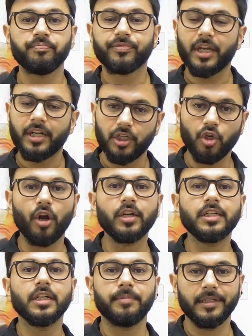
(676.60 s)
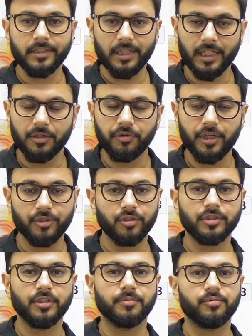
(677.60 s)
locked up in that infrastructure
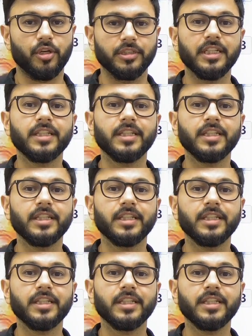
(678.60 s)
project.